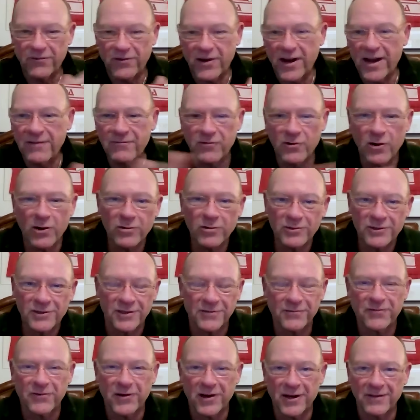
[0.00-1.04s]
five roads
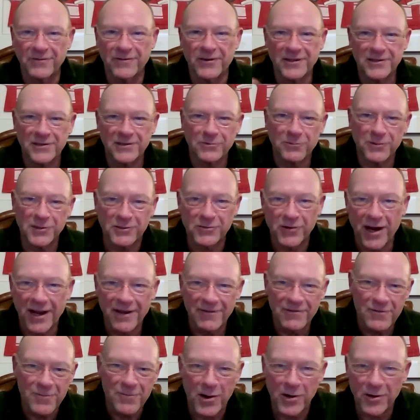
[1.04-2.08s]
in front of us and we
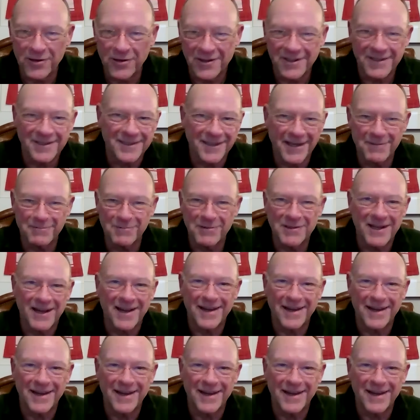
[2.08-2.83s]
drive them all at the same